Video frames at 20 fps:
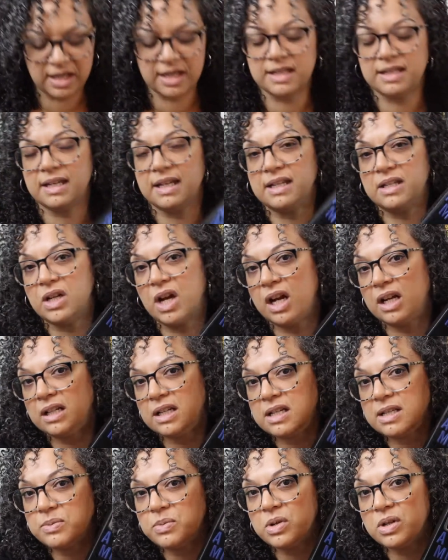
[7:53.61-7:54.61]
is a
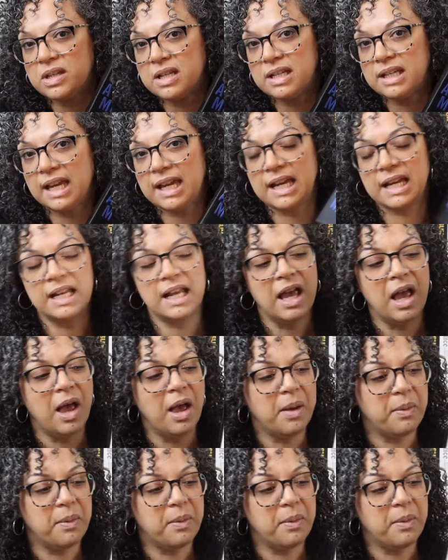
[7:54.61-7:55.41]
darkness more than night